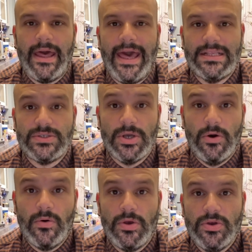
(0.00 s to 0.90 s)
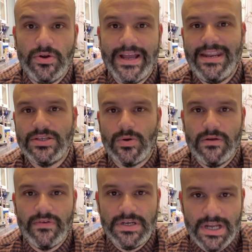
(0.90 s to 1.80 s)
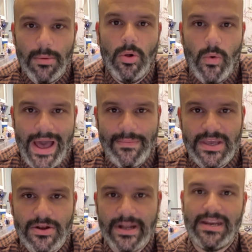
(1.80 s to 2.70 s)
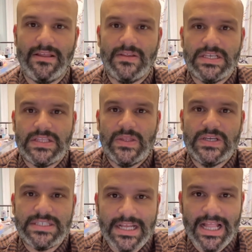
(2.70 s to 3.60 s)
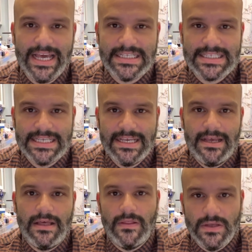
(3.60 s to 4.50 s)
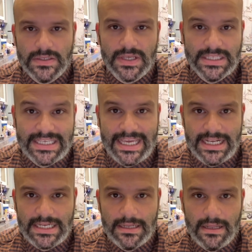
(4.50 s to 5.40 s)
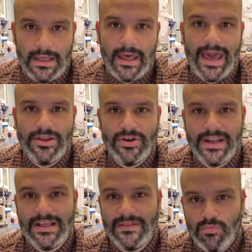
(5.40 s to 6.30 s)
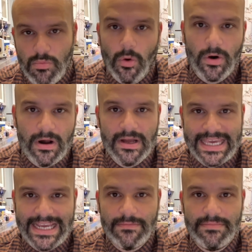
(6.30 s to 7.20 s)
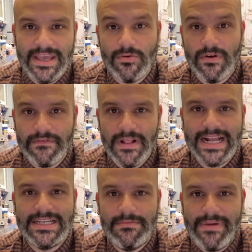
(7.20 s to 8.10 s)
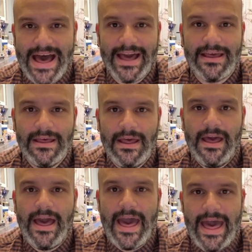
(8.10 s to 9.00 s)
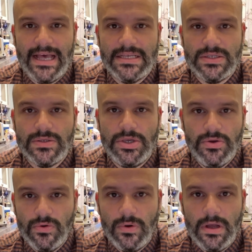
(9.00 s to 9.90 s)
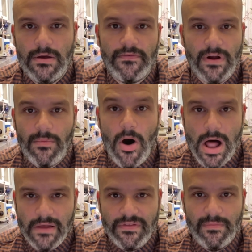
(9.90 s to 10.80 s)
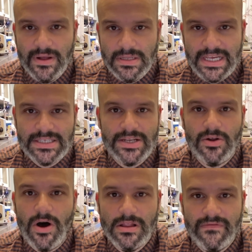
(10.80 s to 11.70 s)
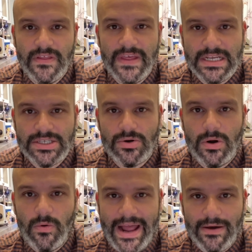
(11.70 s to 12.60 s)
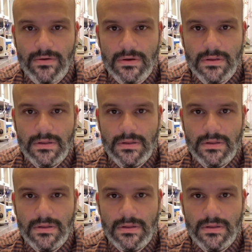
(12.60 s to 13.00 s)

And so you're getting sort of a double whammy. You're getting the sun's heat, and you're getting more heat being reflected back at you from all of the buildings and all of the things that are around.